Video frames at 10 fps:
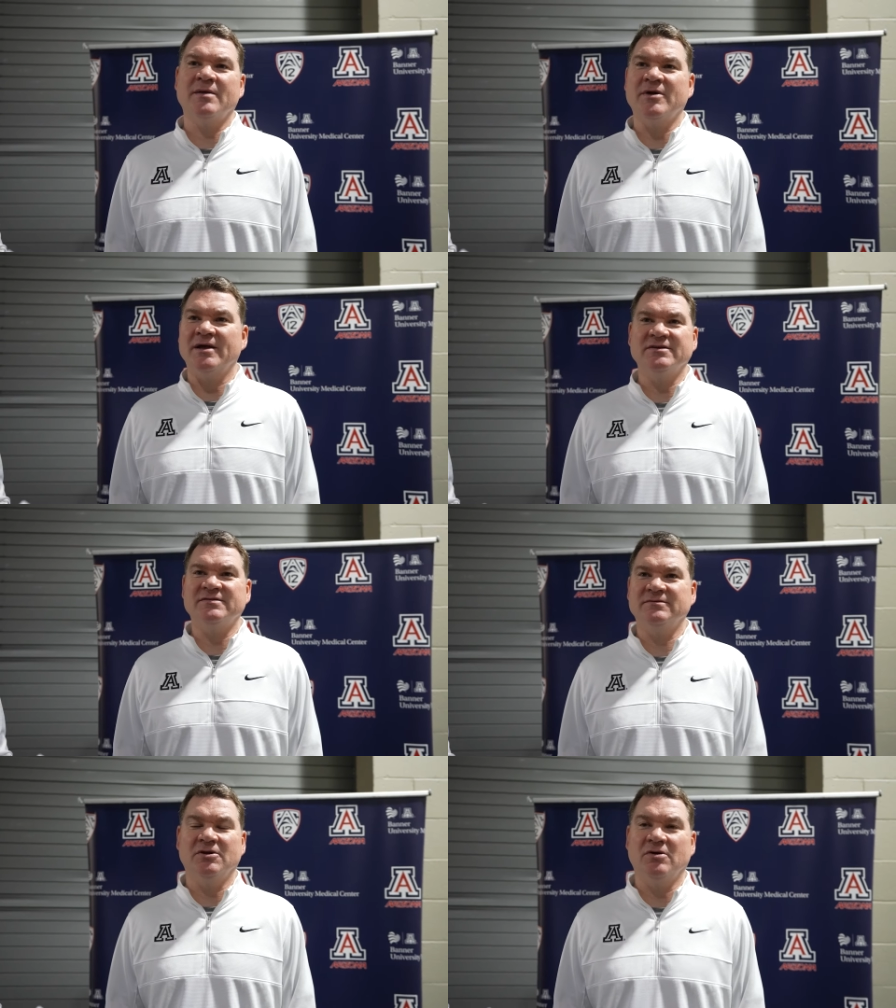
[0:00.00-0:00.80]
I mean, I
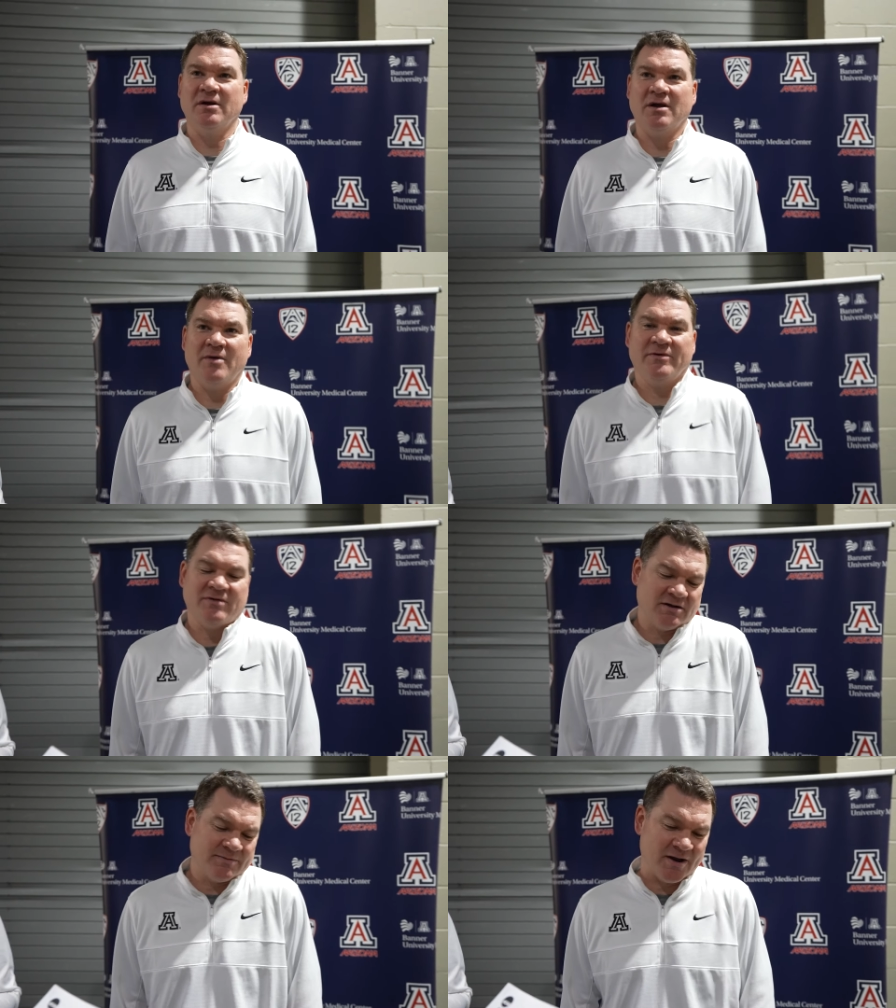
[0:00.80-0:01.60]
just you know our guy. We
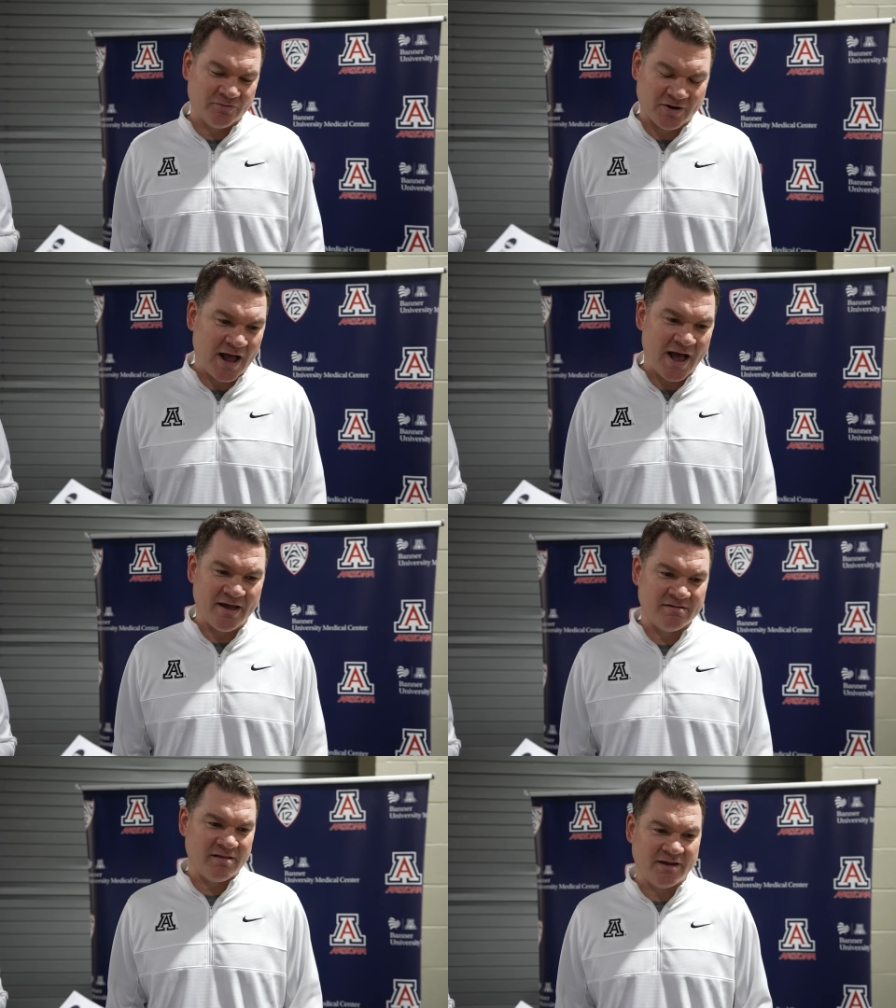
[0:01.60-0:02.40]
talked about it with our
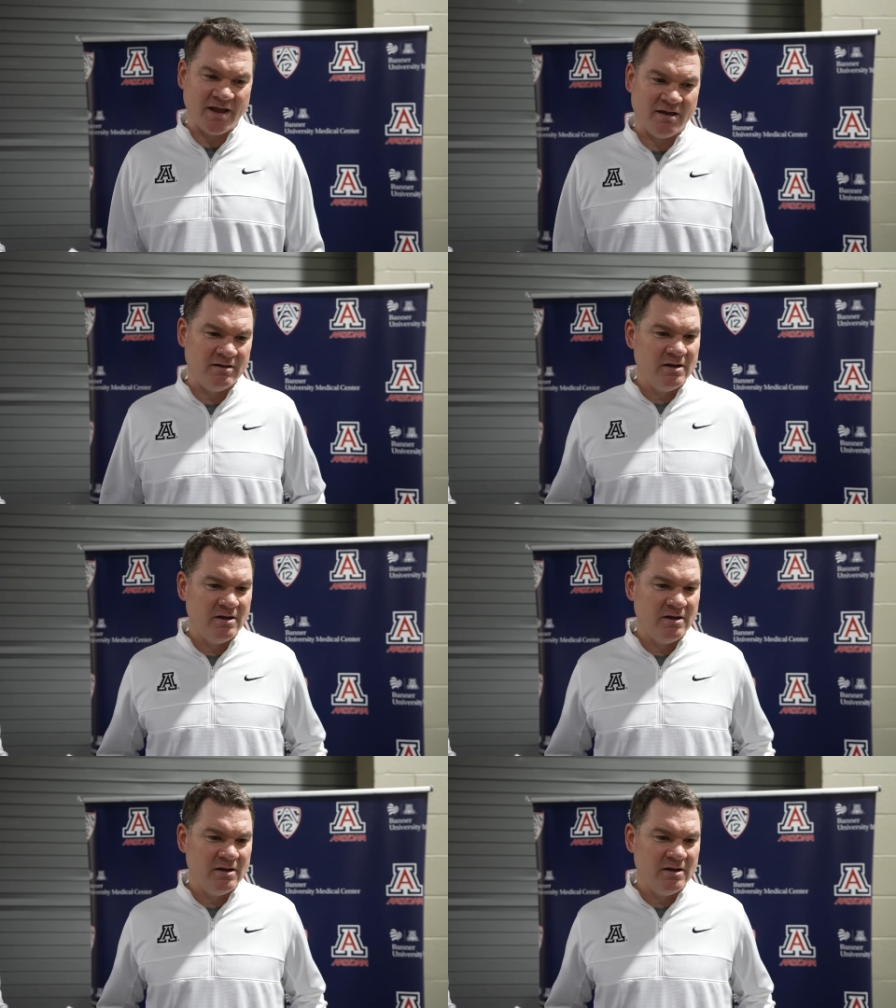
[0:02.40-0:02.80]
guys. Yeah. Like, hey,